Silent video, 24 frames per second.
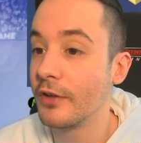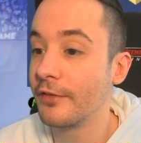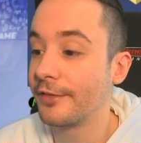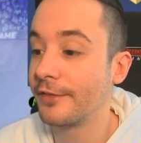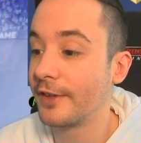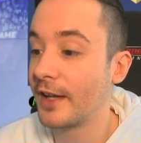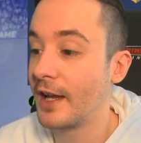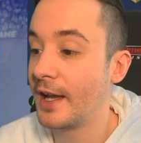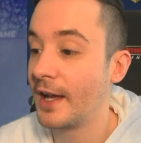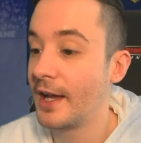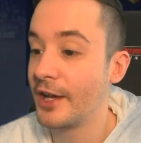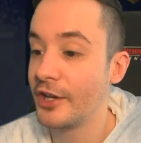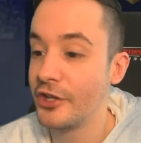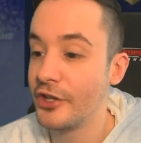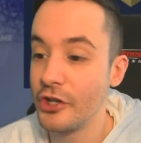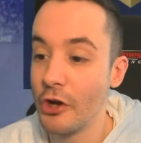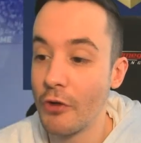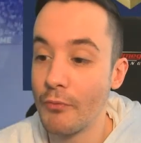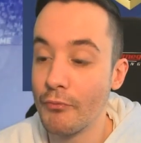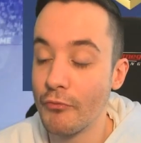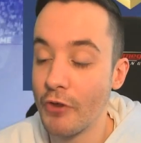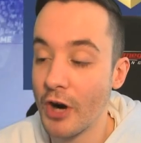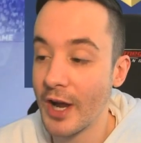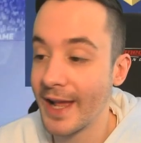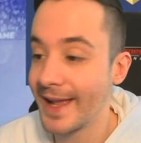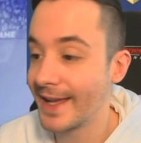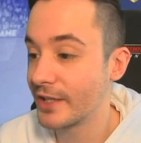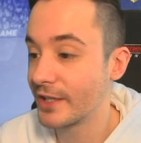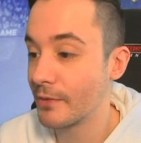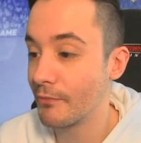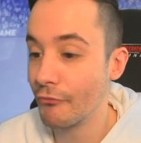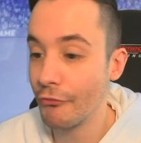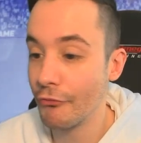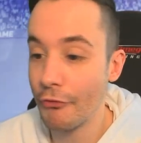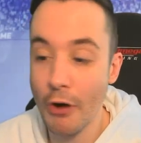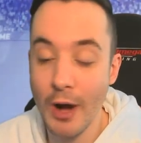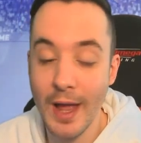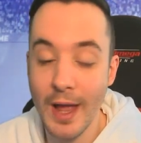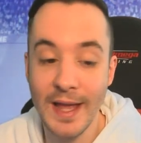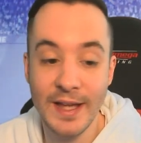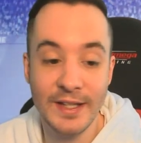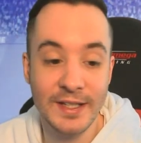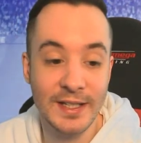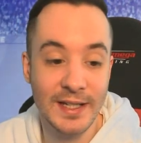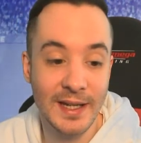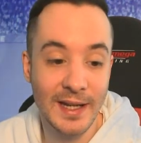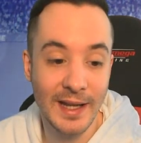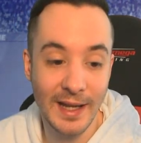of uh, non-rares and
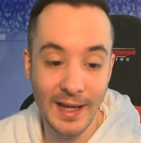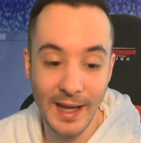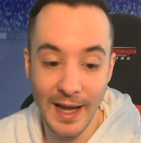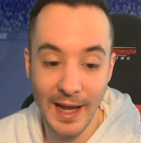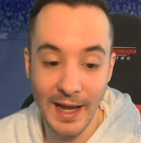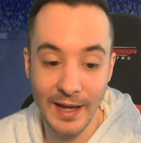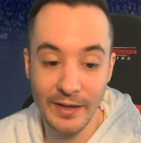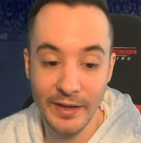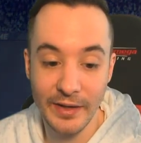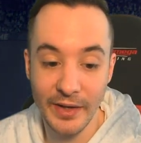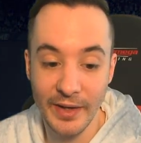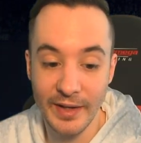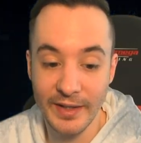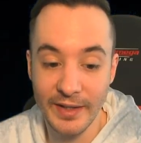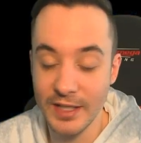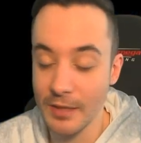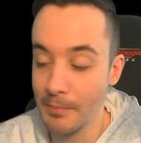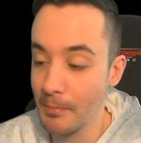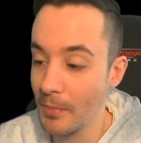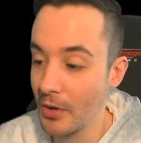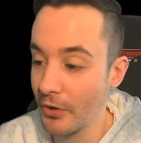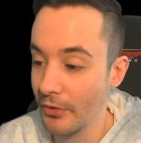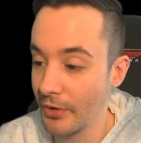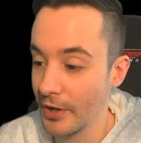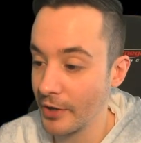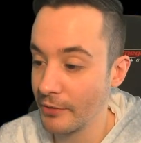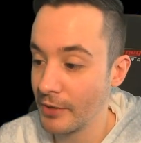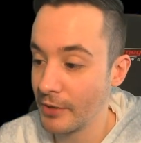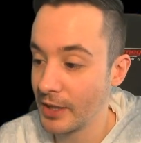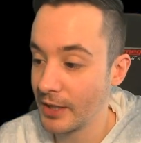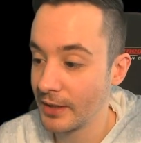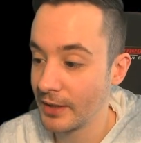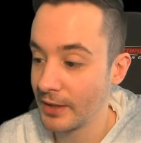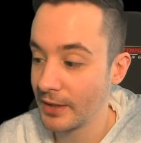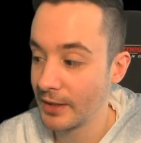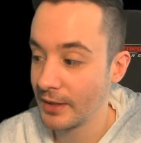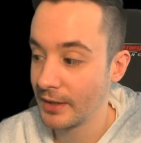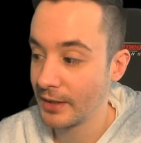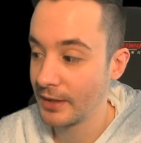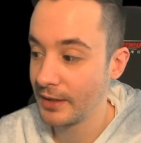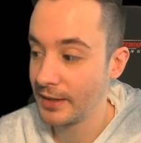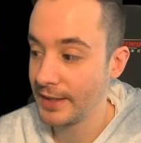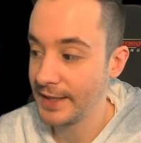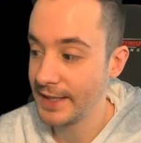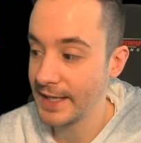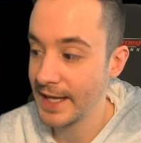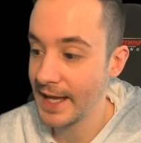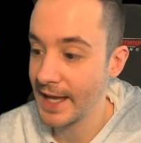rares. And uh, tomorrow,
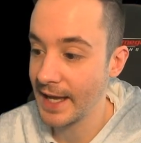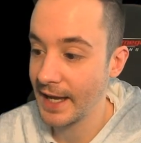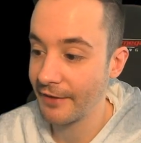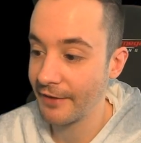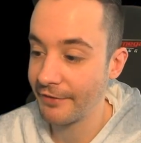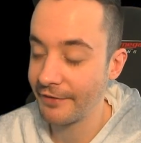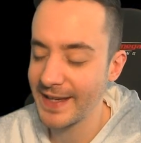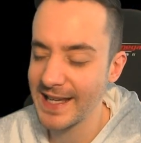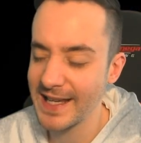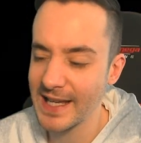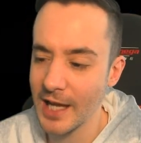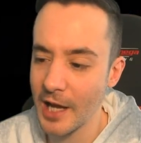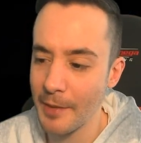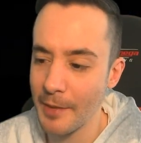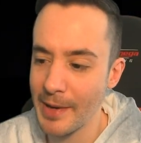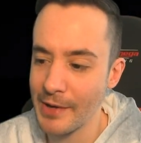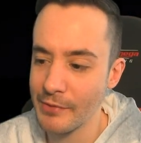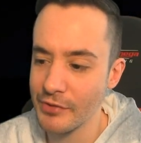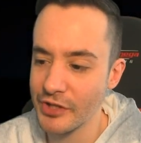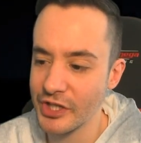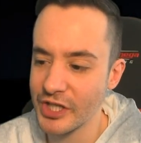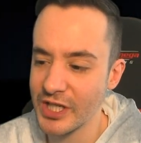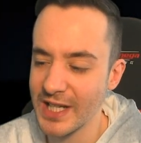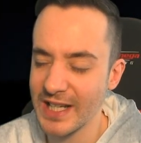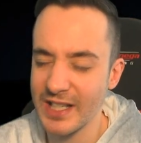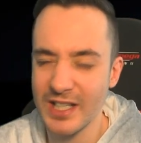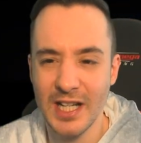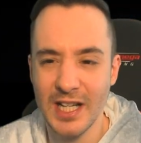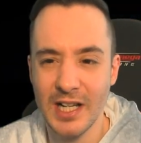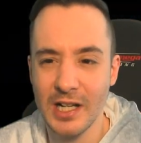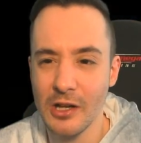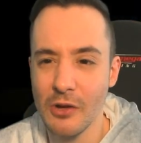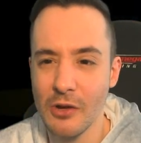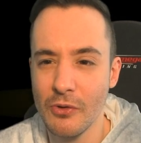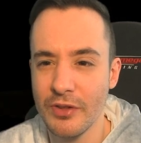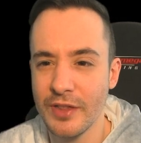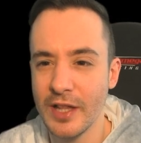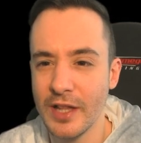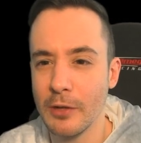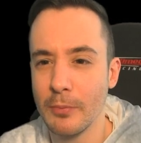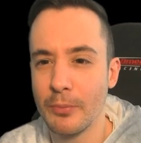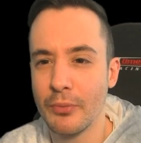yeah, I think at about six o'clock they'll